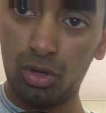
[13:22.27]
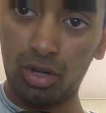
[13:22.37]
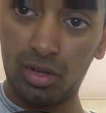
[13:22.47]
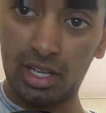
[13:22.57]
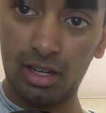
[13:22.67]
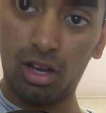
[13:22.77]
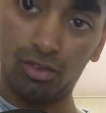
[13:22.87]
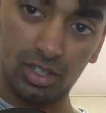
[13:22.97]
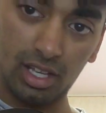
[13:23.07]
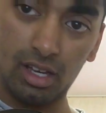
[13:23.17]
root note again
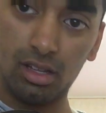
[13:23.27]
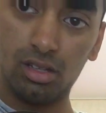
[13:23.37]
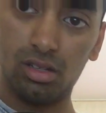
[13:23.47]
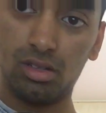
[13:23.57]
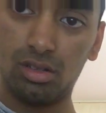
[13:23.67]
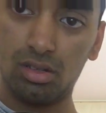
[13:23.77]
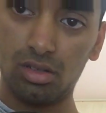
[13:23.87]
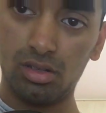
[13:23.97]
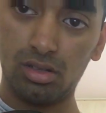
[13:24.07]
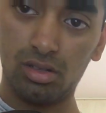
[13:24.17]
after that,
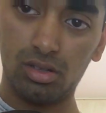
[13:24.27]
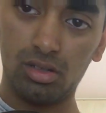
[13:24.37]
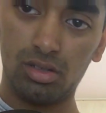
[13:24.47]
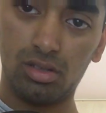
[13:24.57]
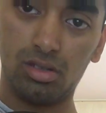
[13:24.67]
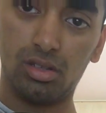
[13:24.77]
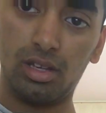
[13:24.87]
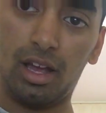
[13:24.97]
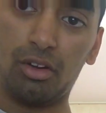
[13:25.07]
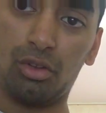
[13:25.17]

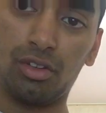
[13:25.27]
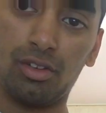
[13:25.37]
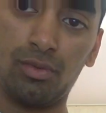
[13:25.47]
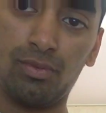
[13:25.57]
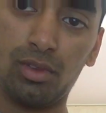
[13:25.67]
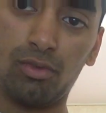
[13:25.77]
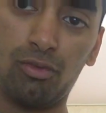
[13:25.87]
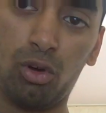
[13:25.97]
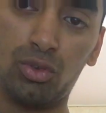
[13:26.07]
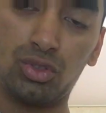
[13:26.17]
and on the
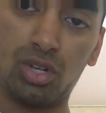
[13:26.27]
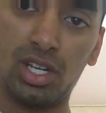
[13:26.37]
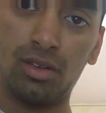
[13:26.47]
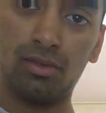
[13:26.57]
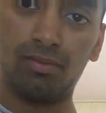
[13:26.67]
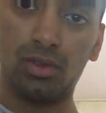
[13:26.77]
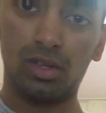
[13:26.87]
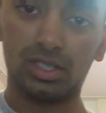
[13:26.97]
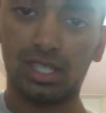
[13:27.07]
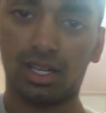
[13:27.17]
4th string,
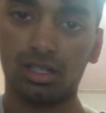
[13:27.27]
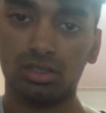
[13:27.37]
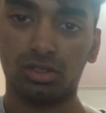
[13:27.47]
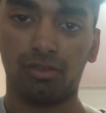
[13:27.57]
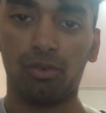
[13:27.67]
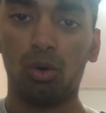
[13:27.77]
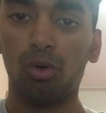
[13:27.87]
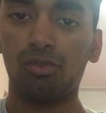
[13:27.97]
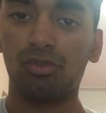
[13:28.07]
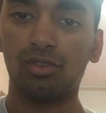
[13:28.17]
2nd to
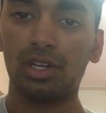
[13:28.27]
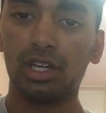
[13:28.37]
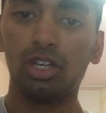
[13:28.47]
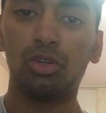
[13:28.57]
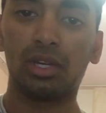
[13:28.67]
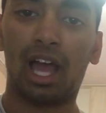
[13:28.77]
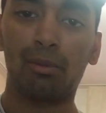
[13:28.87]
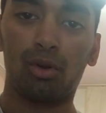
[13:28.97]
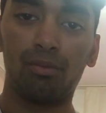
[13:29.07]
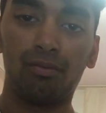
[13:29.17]
4th, you're doing a
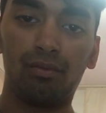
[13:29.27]
hammer on.